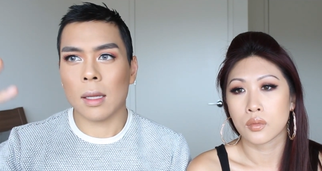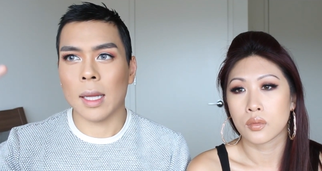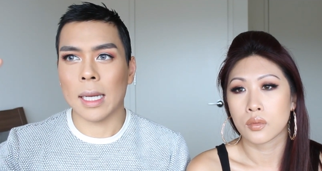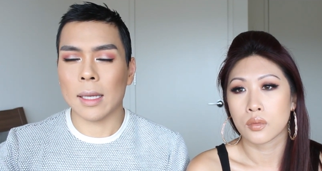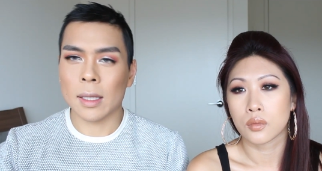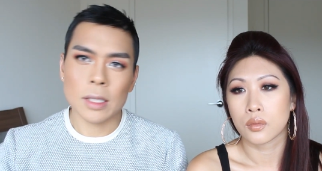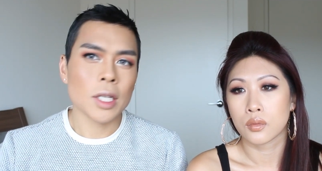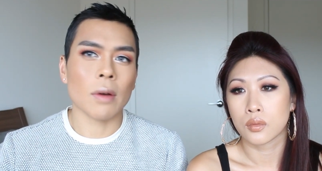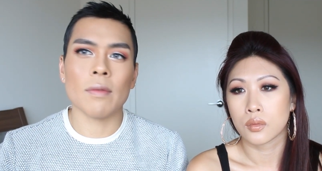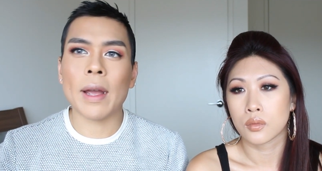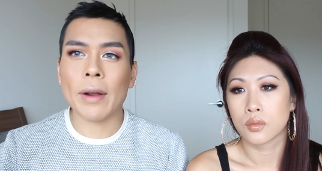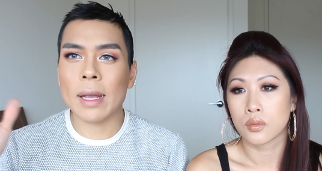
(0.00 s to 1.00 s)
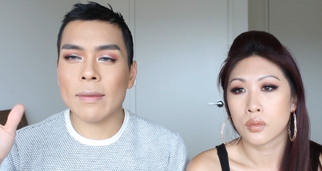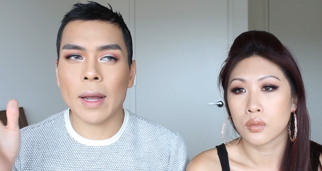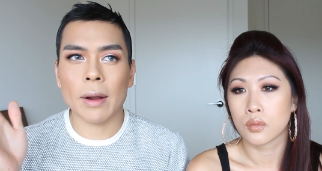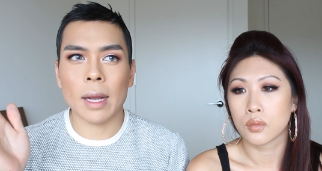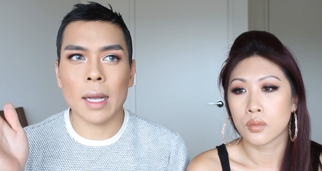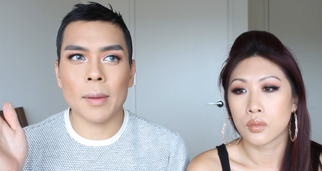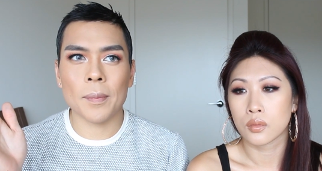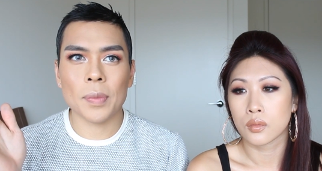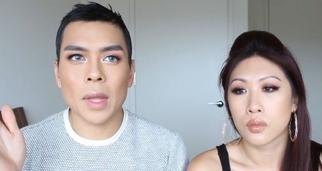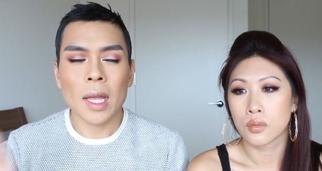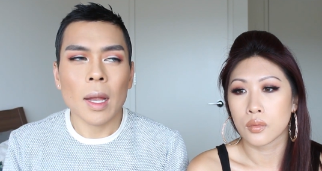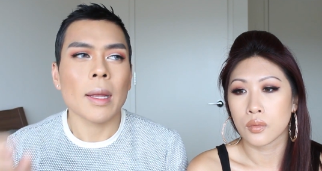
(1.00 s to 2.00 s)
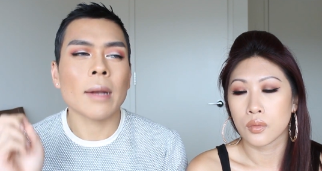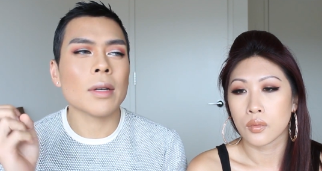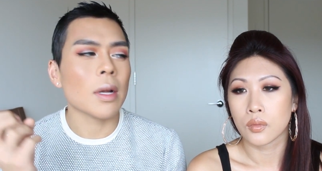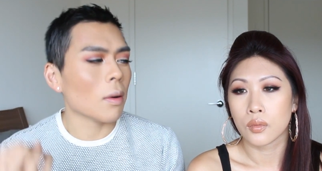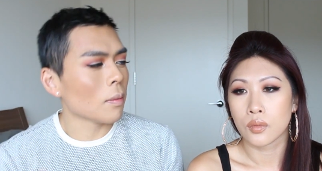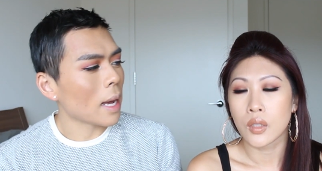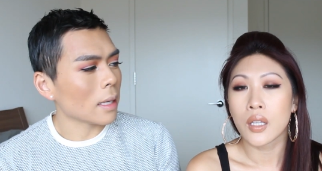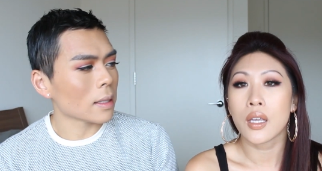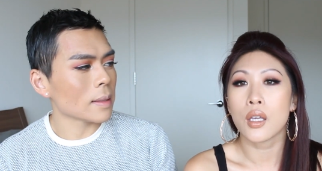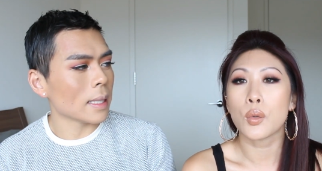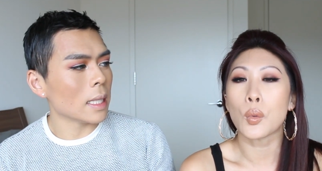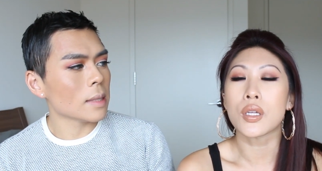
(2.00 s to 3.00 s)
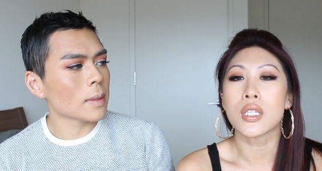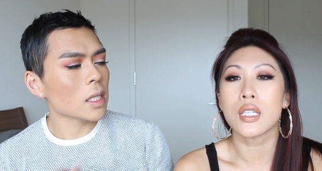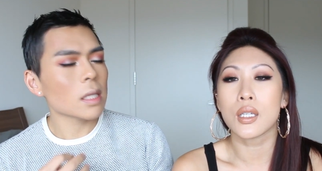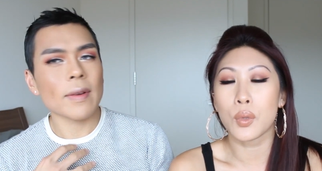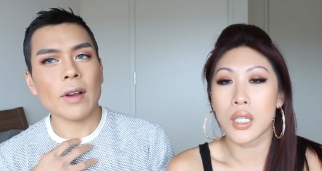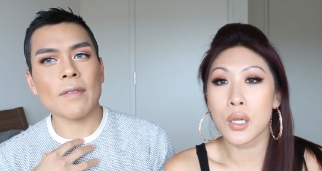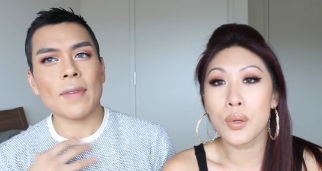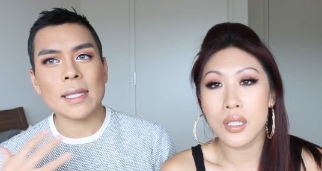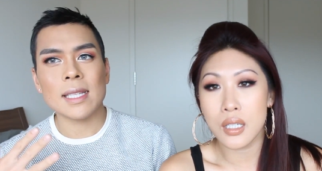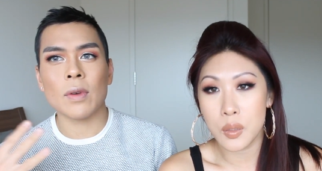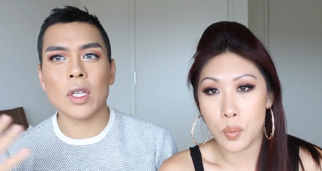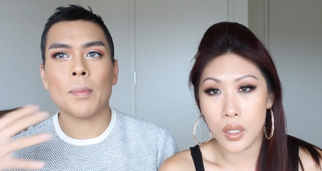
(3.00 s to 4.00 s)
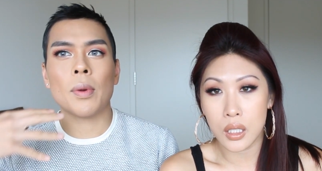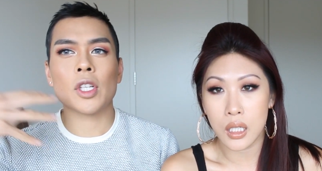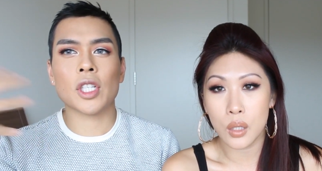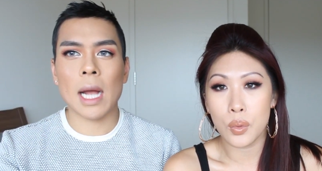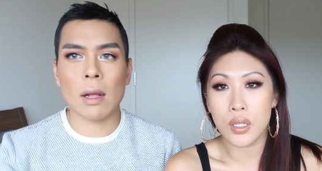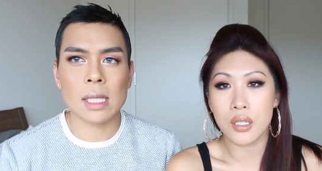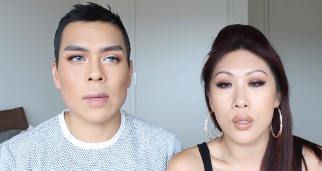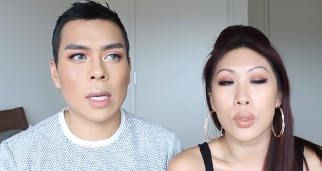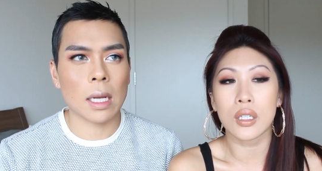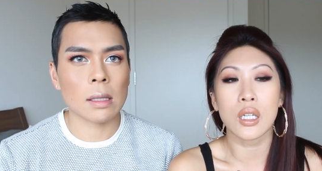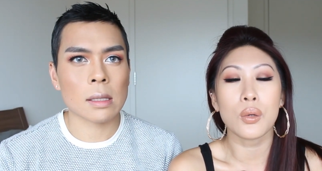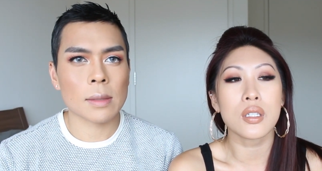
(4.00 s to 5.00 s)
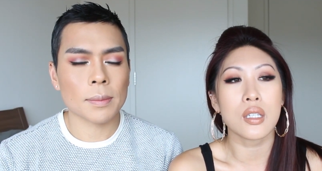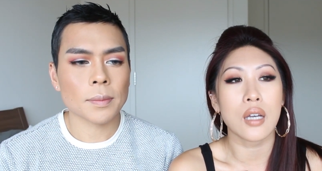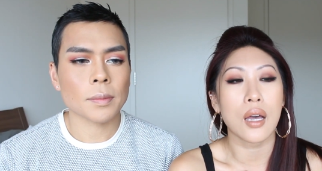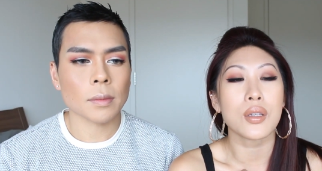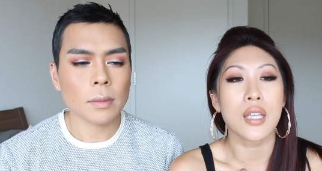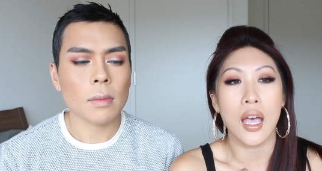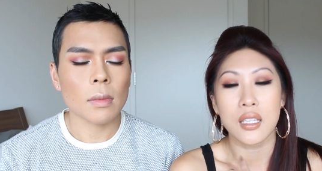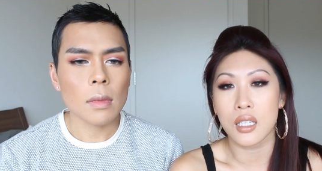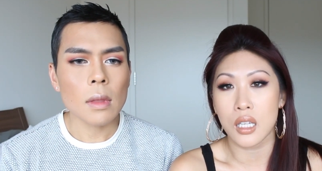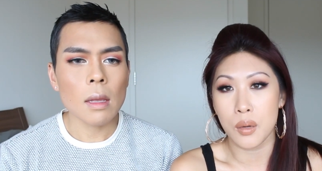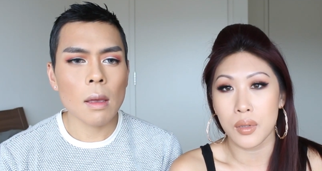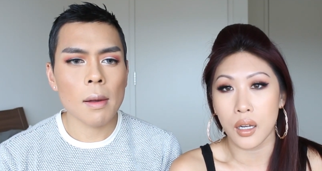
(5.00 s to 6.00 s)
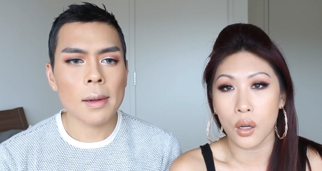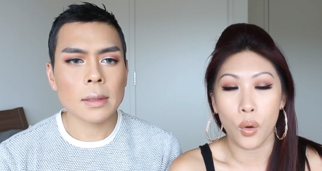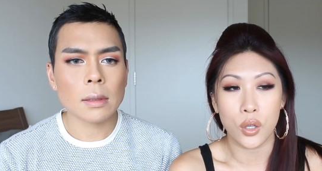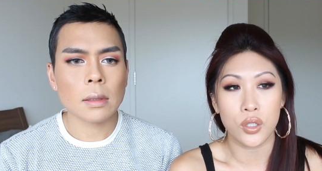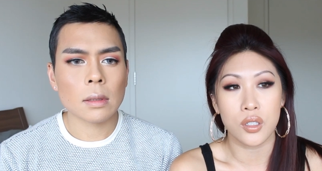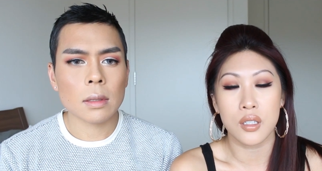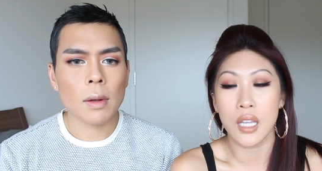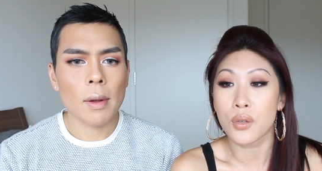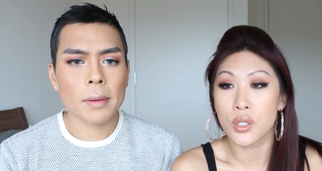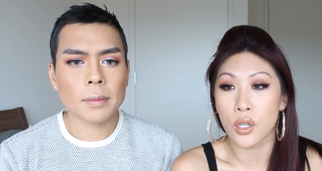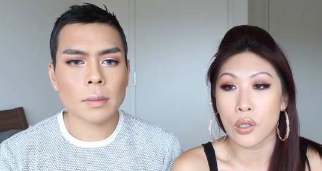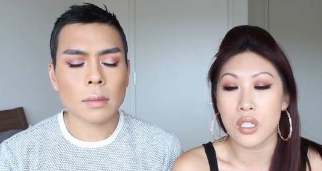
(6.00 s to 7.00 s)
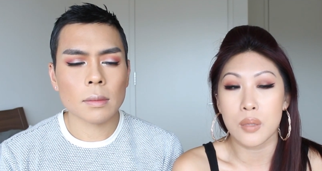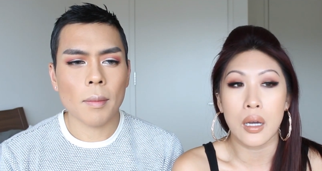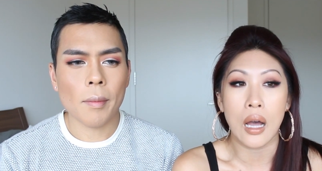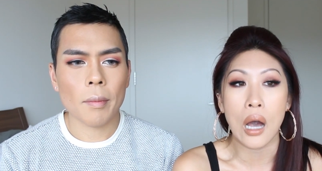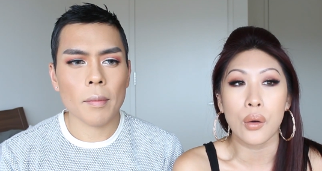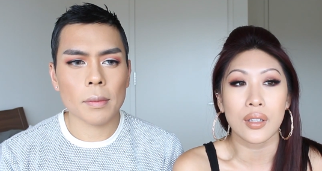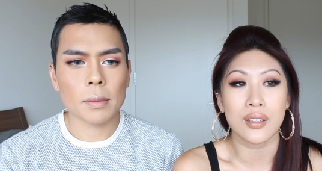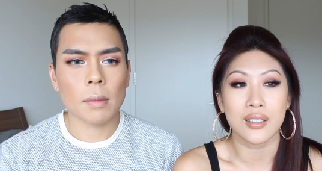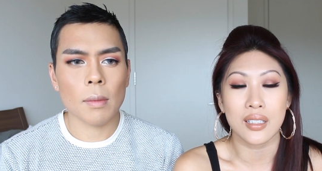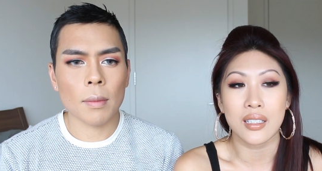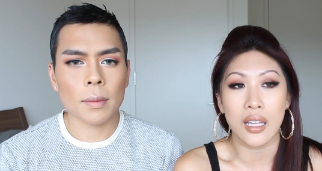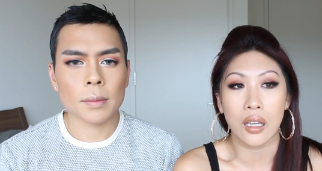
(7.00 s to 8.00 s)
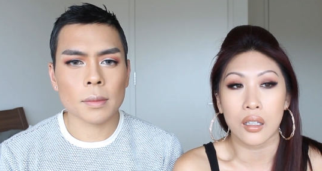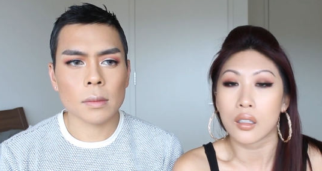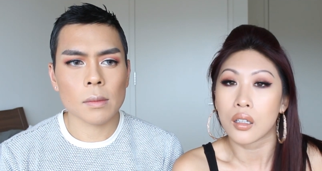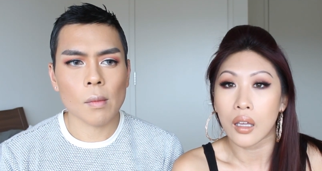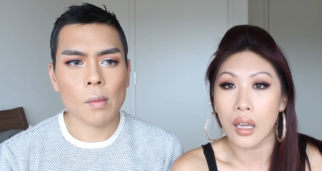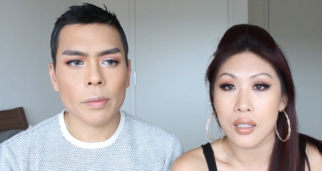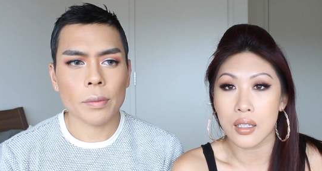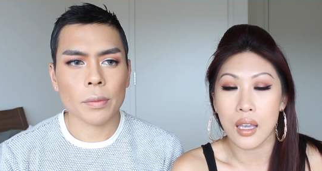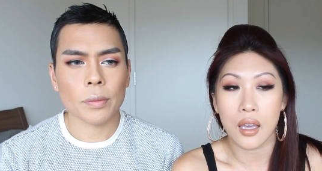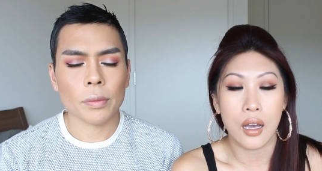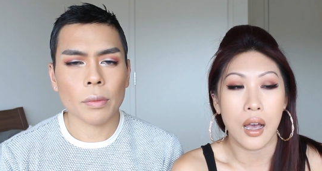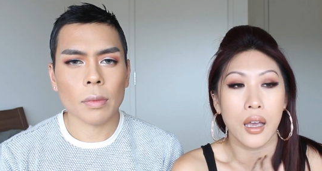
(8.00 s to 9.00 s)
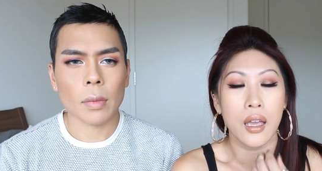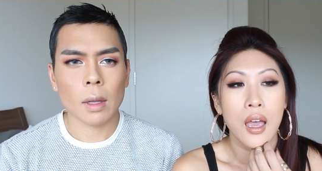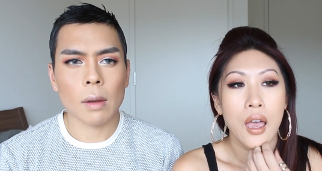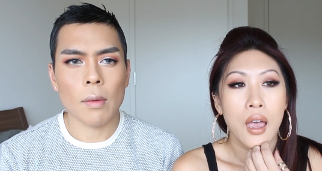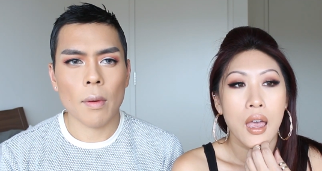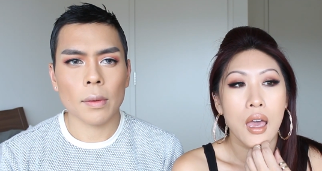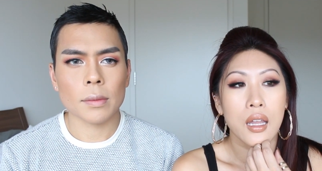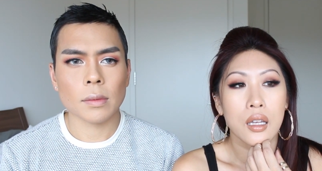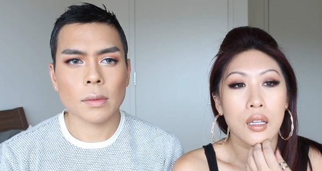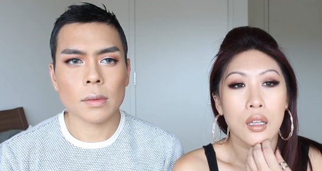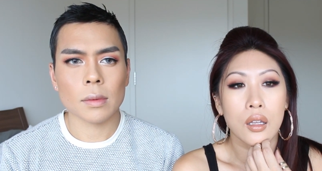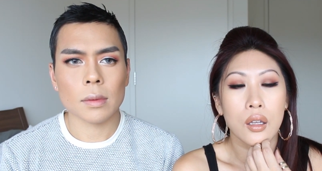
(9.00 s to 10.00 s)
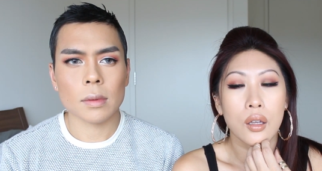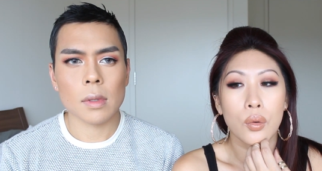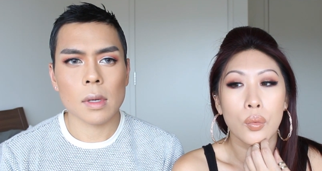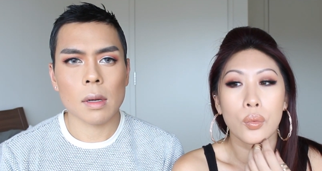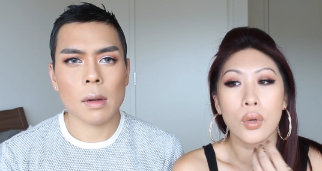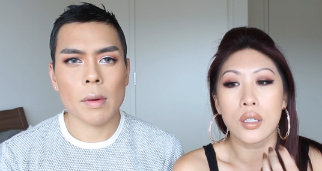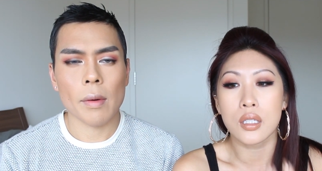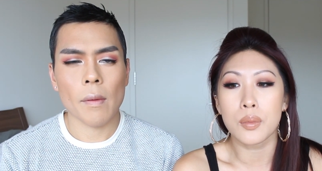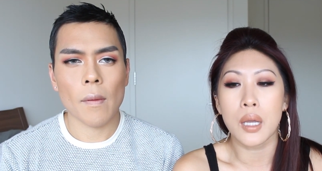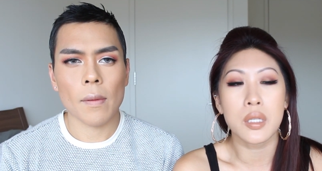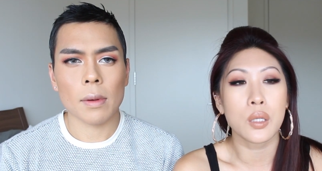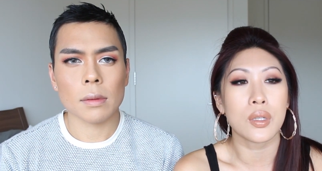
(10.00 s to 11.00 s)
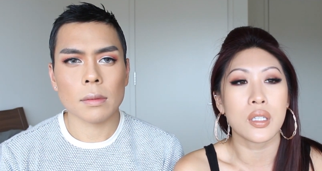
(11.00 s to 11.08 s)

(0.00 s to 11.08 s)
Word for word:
Speaker 1: like you know very very I don't know how to explain. Well, it's just very offensive when you push it out was, on someone when else. He
Speaker 2: was, I was asking him a lot of questions because I was curious about how it is to mm-hmm. date mm -hmm. as a gay guy, and sometimes he